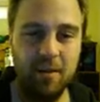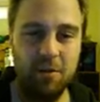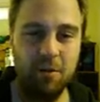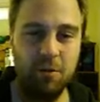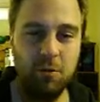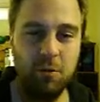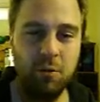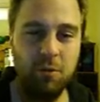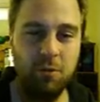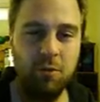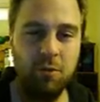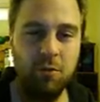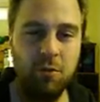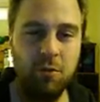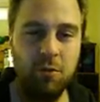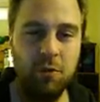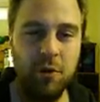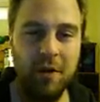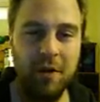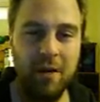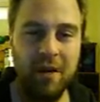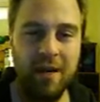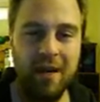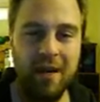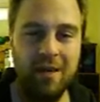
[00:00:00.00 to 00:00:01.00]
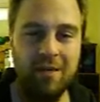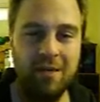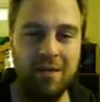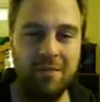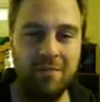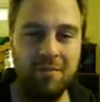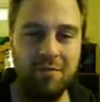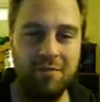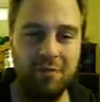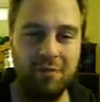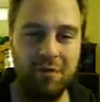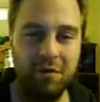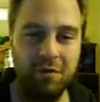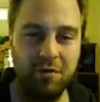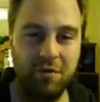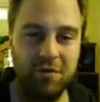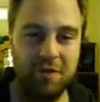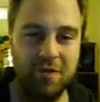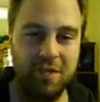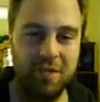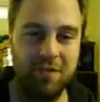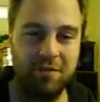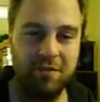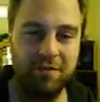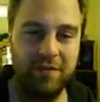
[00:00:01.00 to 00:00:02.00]
Ooh, another brutal
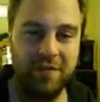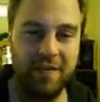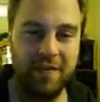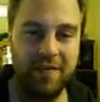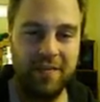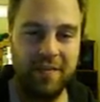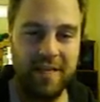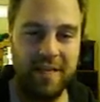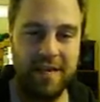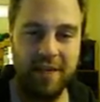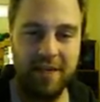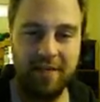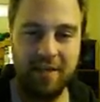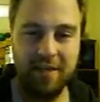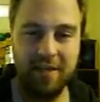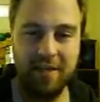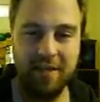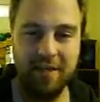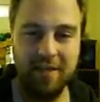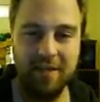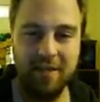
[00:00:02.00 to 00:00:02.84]
kill for the tally.